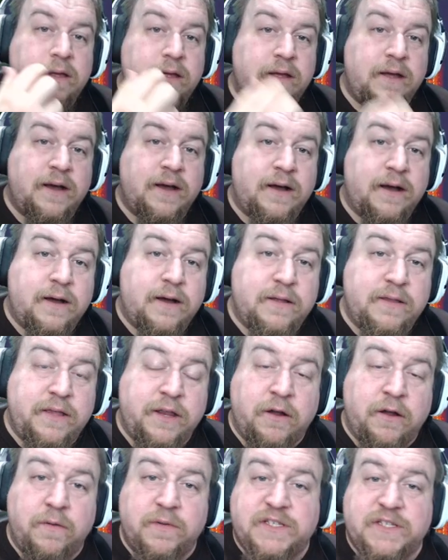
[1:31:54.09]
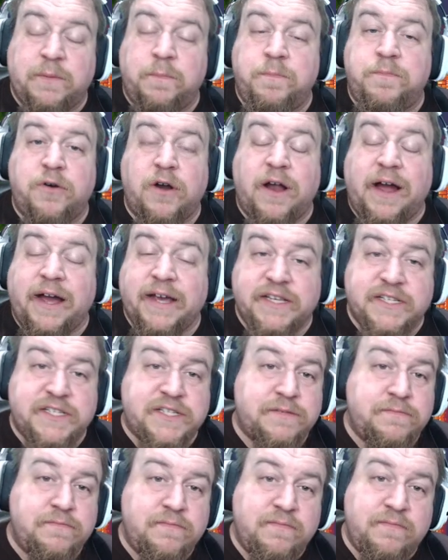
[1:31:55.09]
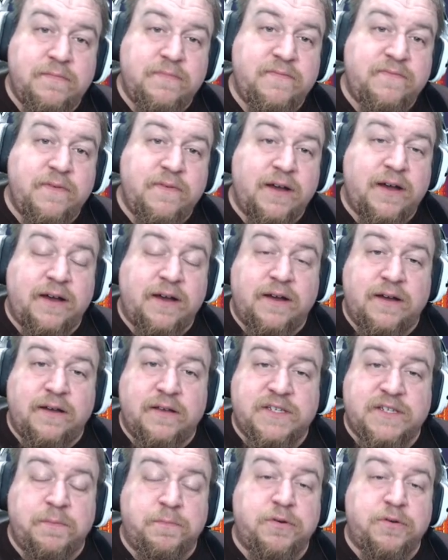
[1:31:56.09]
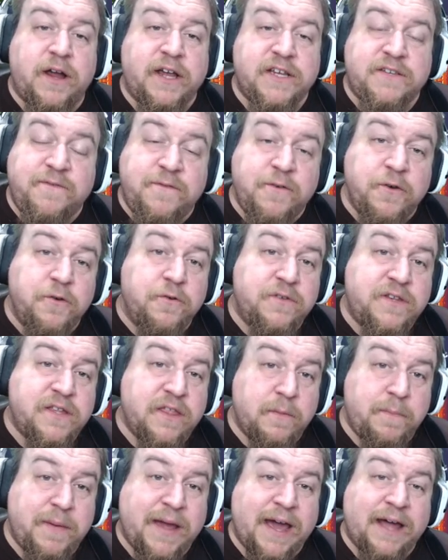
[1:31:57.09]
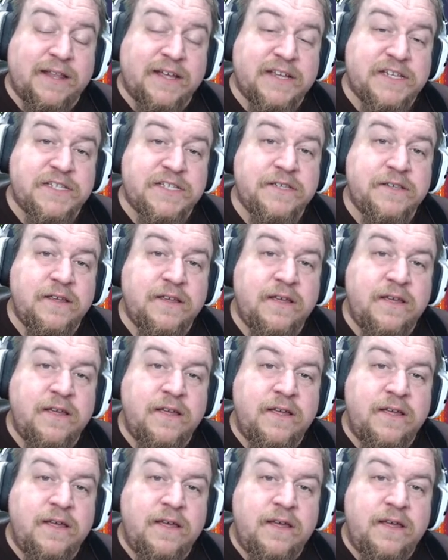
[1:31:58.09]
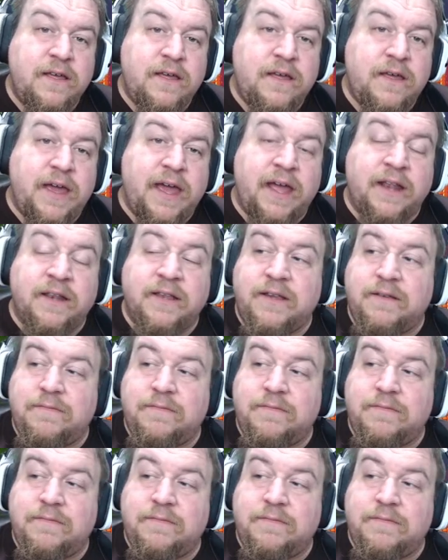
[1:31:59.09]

you know, some prize food to the palace and